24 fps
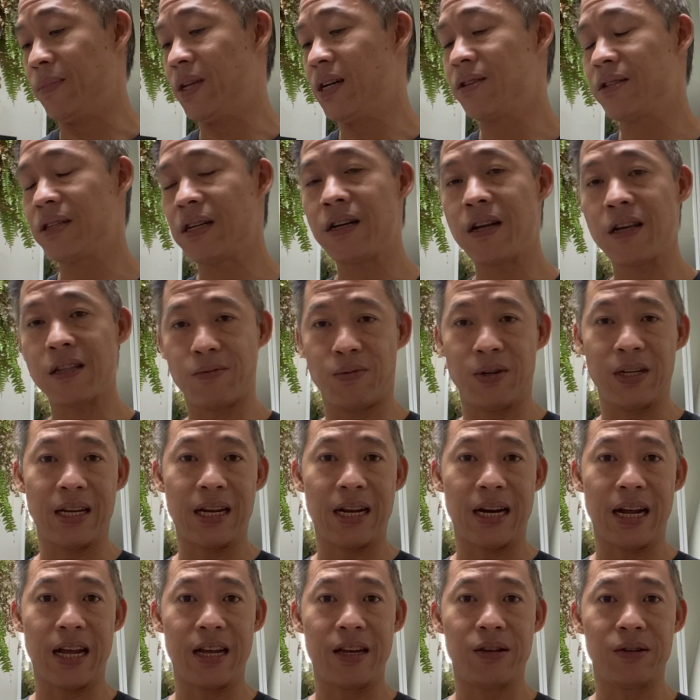There's another one
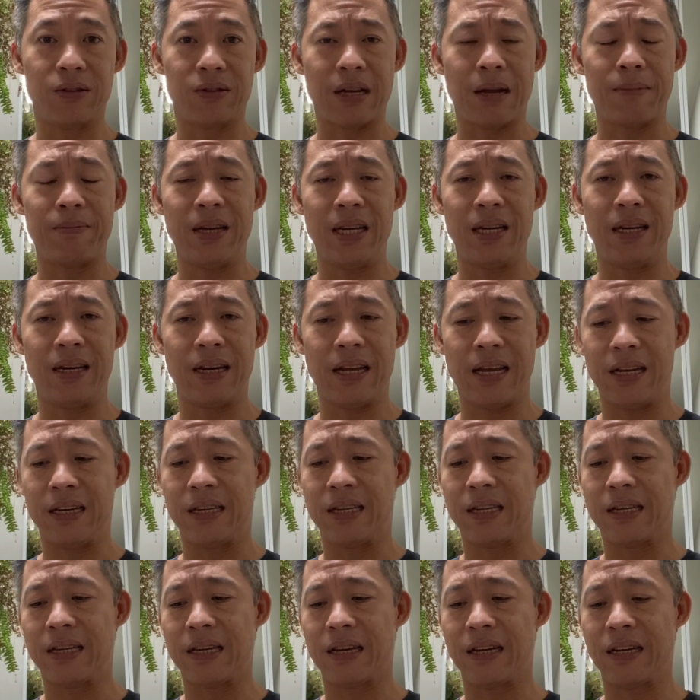that I use. I mean,
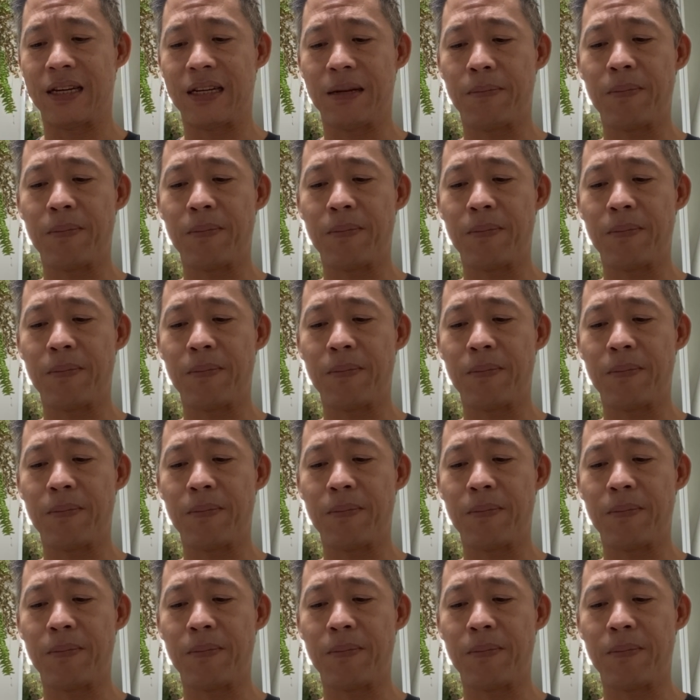it